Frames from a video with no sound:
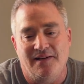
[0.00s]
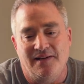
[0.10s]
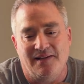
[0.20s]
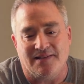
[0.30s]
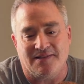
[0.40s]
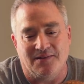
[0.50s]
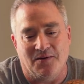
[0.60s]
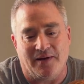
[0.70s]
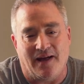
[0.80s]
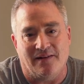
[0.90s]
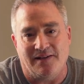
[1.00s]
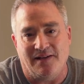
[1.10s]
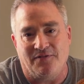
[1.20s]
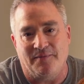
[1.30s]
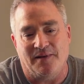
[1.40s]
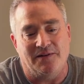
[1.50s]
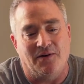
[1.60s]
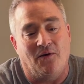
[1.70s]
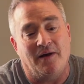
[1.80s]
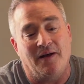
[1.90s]
That's a locality from
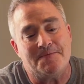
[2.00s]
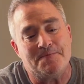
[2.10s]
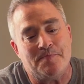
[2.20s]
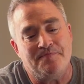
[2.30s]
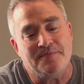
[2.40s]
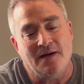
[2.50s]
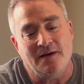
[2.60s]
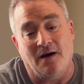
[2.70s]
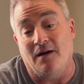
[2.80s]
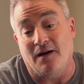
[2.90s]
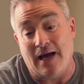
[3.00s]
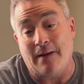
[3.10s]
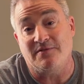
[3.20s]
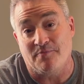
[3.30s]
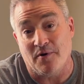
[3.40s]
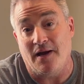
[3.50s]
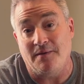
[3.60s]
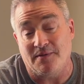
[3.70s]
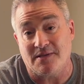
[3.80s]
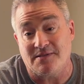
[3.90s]
Illinois, captive bred,
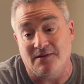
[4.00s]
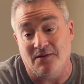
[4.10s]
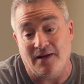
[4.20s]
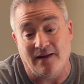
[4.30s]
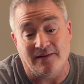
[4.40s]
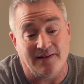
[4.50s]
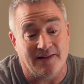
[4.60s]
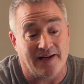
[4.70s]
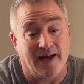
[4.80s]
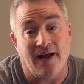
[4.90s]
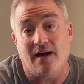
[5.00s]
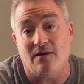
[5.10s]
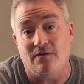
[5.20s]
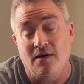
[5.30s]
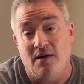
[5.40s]
but that's the locality that I have.